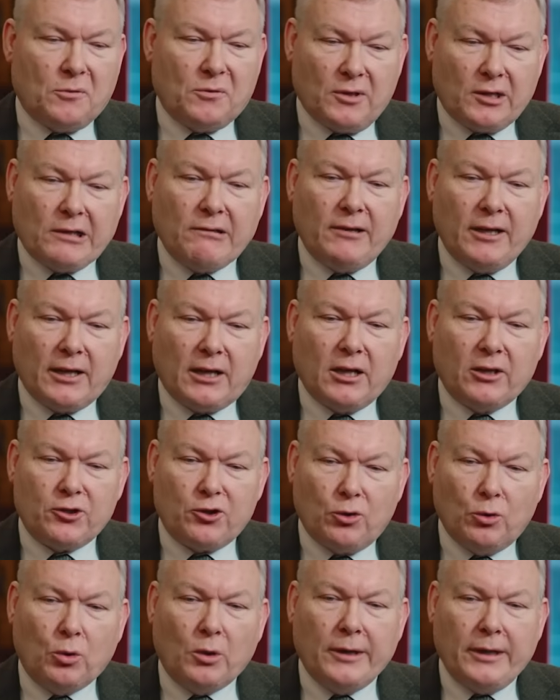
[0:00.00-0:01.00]
was a career cut
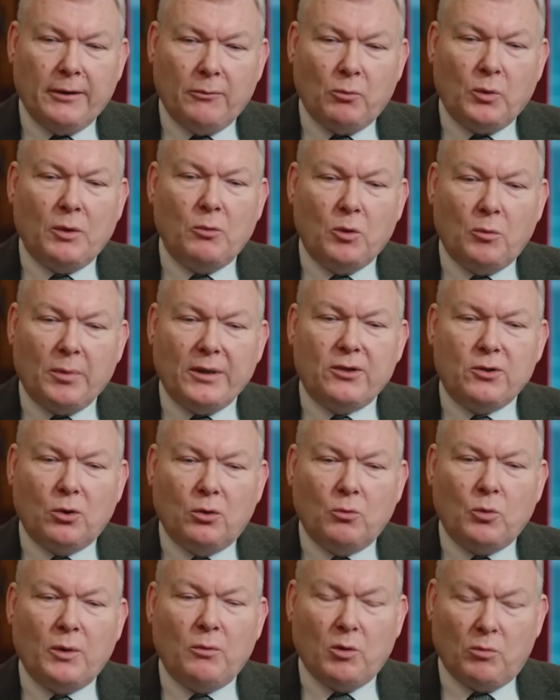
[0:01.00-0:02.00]
short. We
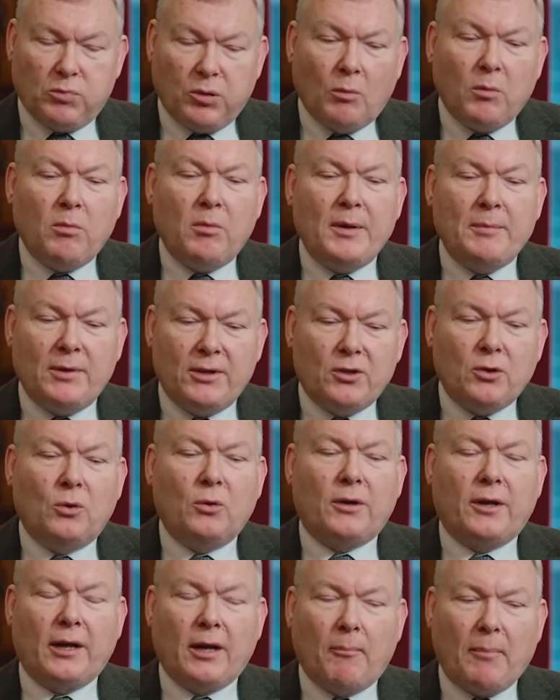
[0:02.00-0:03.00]
would probably be
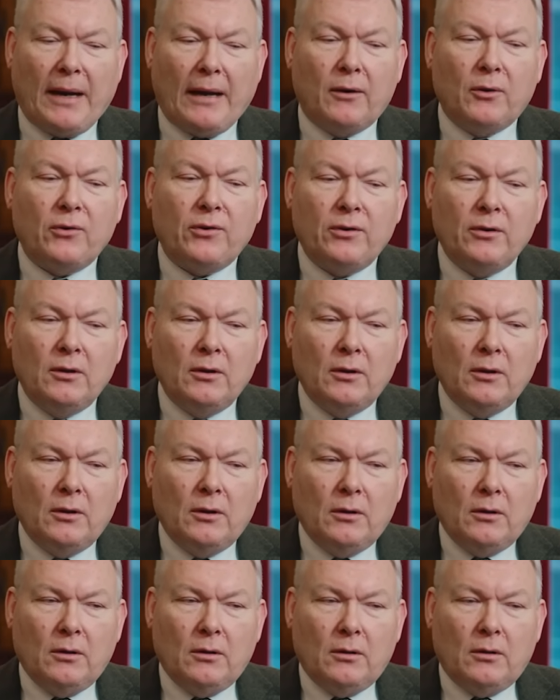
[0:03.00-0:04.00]
talking about
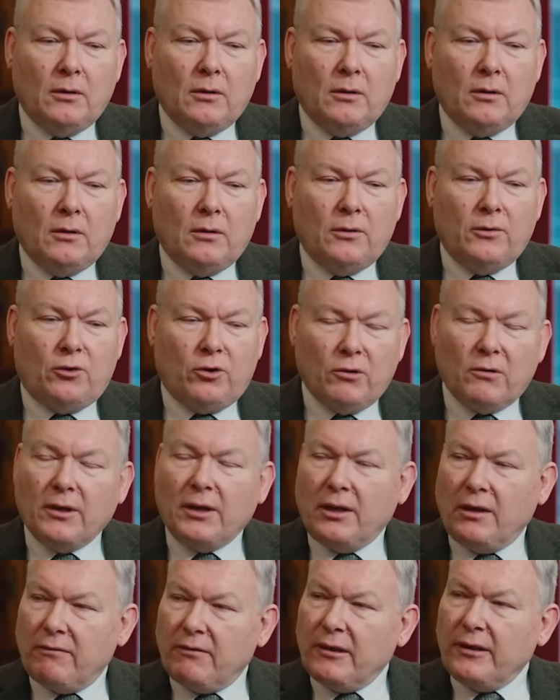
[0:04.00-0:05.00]

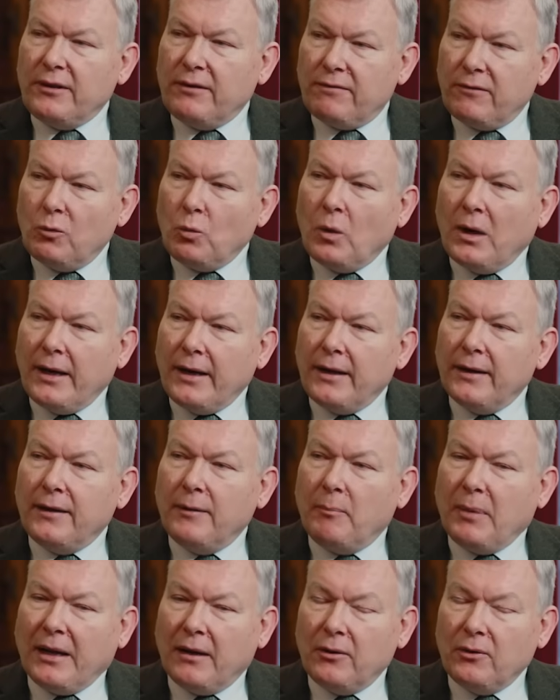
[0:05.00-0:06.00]
Turing in a very different way and
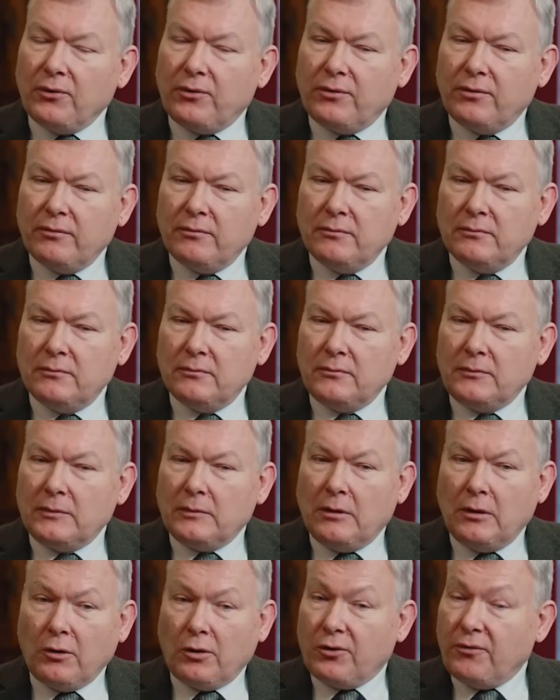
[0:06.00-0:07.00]
about
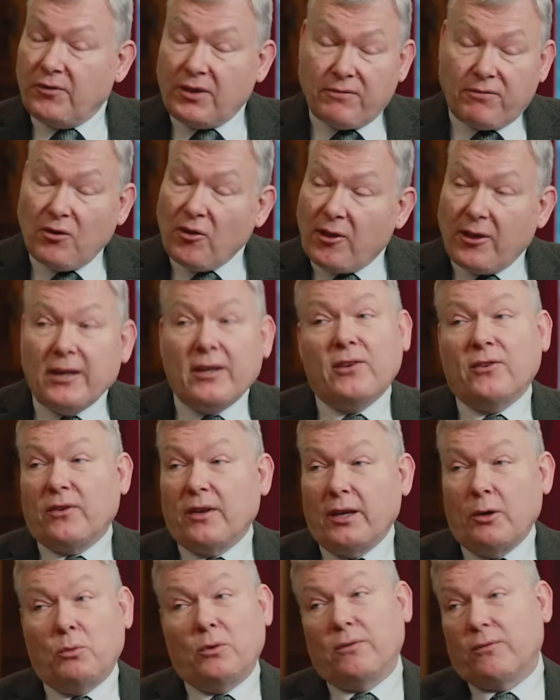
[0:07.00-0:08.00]
a lot of different things
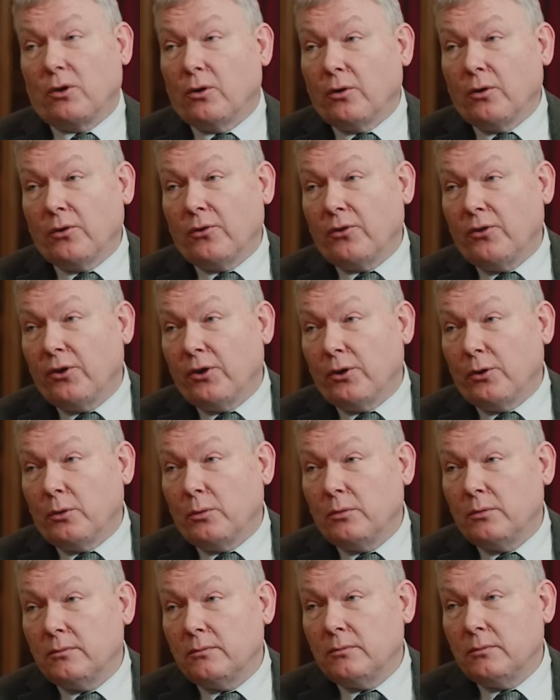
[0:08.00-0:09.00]
that he would have gone on to
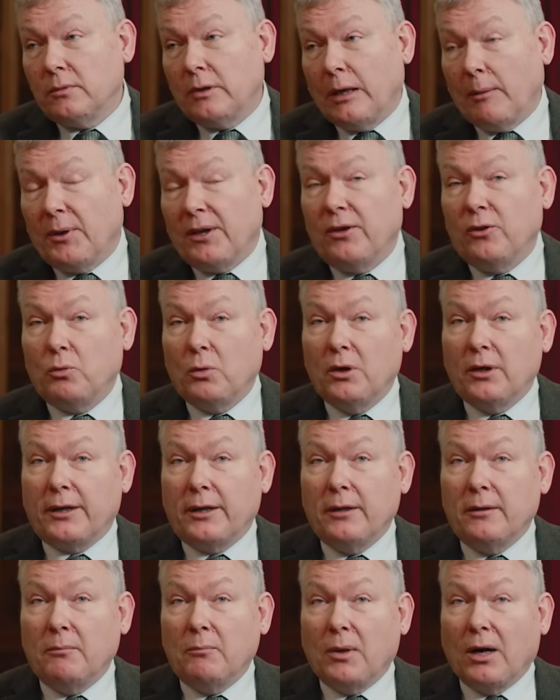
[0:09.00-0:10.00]
do. I mean, his work
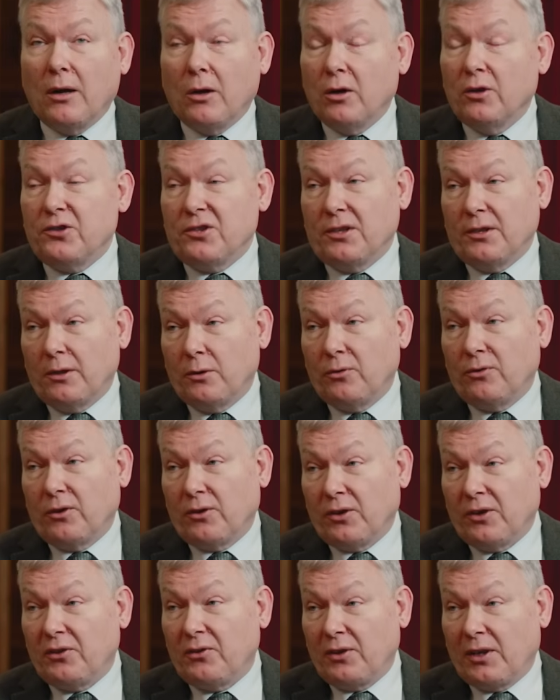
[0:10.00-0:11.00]
in biology that he was
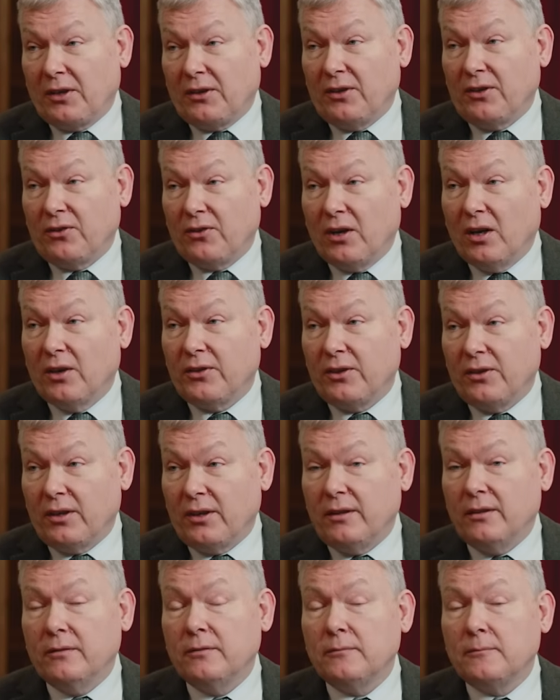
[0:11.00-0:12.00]
getting started
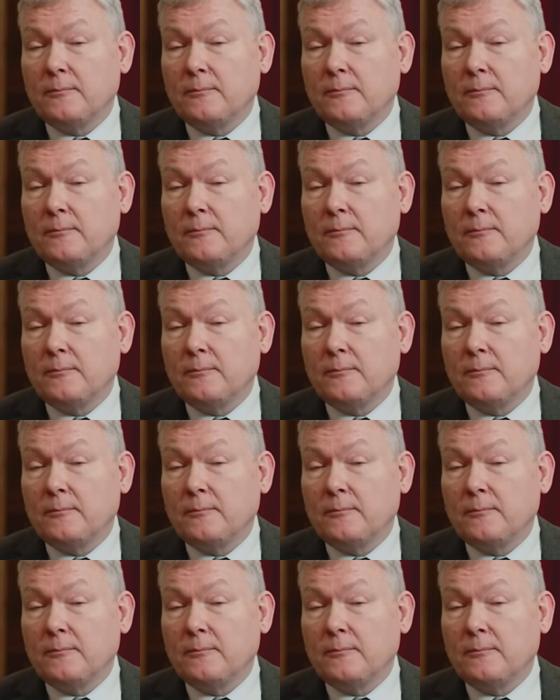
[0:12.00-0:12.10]
in